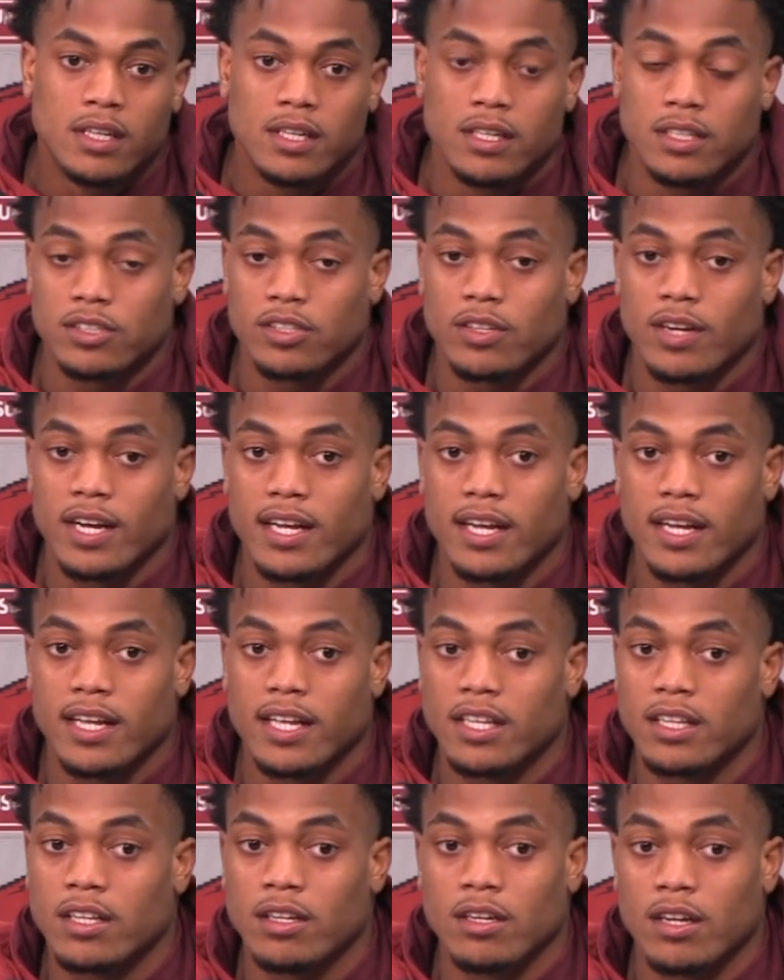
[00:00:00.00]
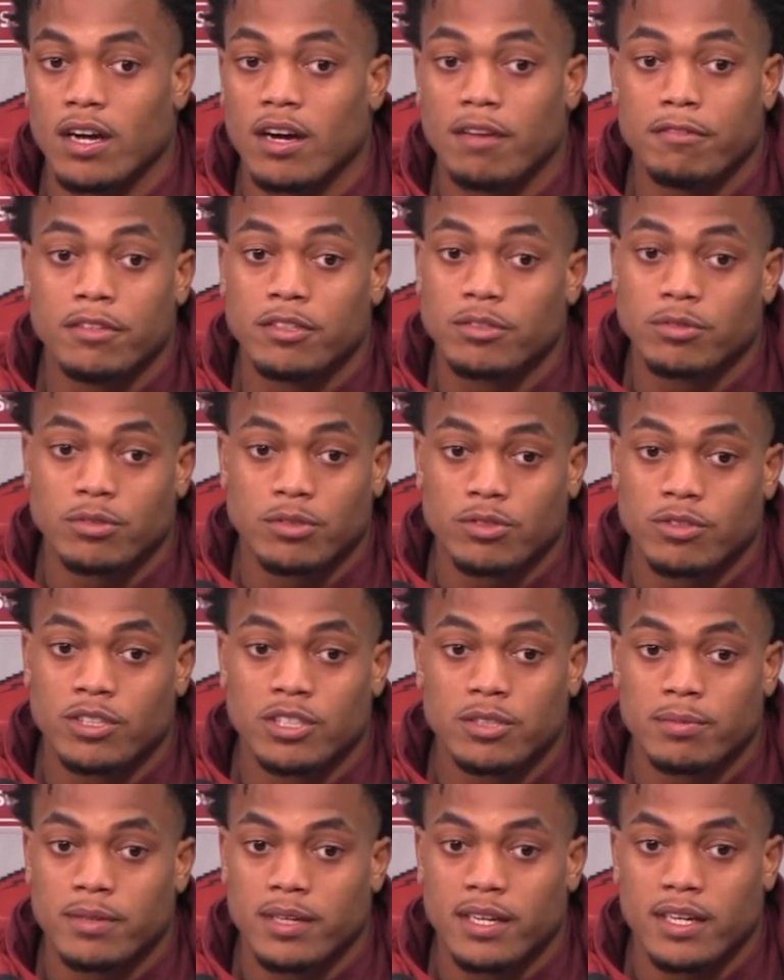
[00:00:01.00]
And so the offense was
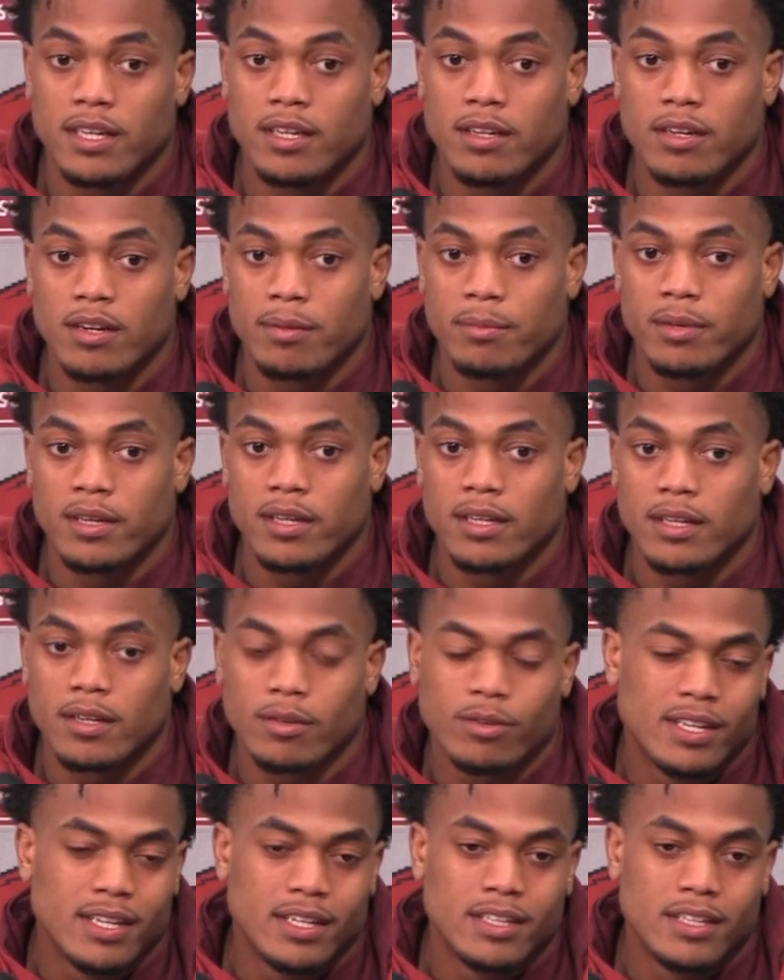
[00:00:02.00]
crisp today, you know what I mean?